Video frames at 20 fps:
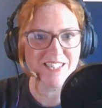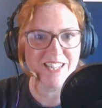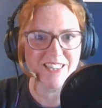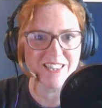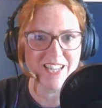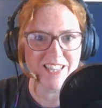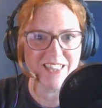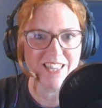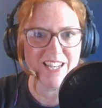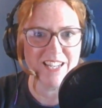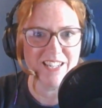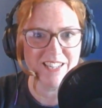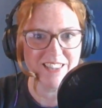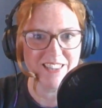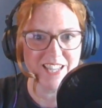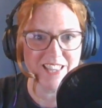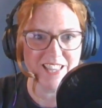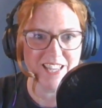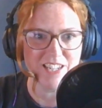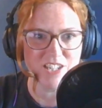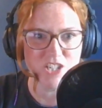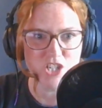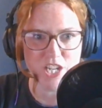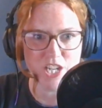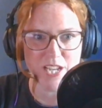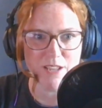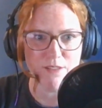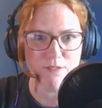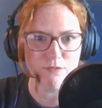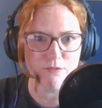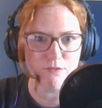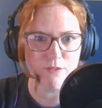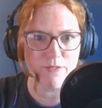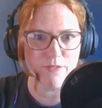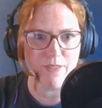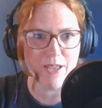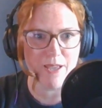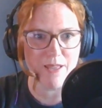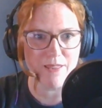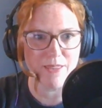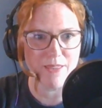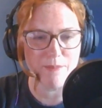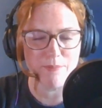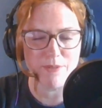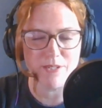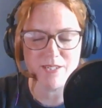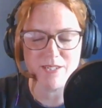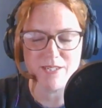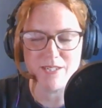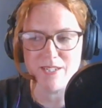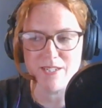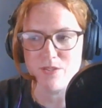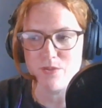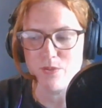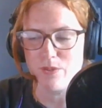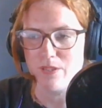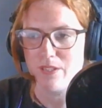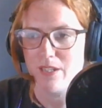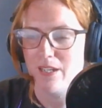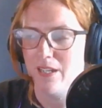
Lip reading: that they then achieve through their businesses or